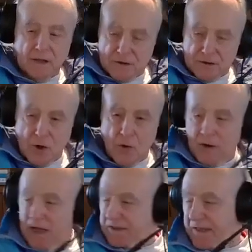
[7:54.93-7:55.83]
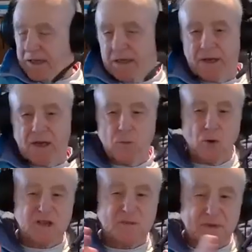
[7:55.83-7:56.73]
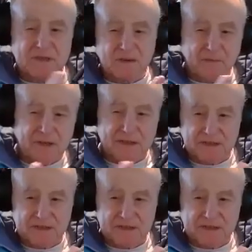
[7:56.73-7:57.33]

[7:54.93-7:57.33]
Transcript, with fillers: So let's get a little more specific